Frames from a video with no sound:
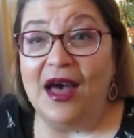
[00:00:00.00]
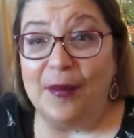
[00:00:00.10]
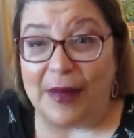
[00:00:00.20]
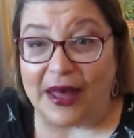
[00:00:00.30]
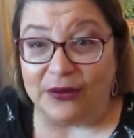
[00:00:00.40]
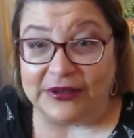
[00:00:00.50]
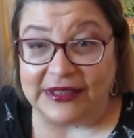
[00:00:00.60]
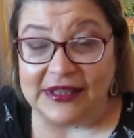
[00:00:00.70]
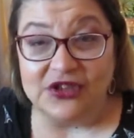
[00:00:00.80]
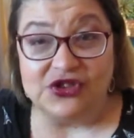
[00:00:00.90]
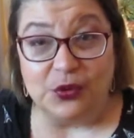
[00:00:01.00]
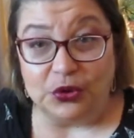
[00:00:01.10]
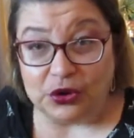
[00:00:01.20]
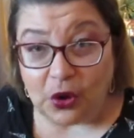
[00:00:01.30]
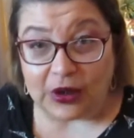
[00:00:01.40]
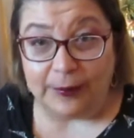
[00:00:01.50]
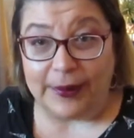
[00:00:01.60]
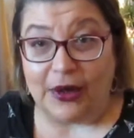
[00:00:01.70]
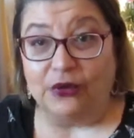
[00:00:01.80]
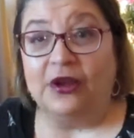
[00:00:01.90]
about it and she would talk
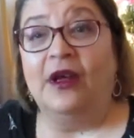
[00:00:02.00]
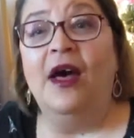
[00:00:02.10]
about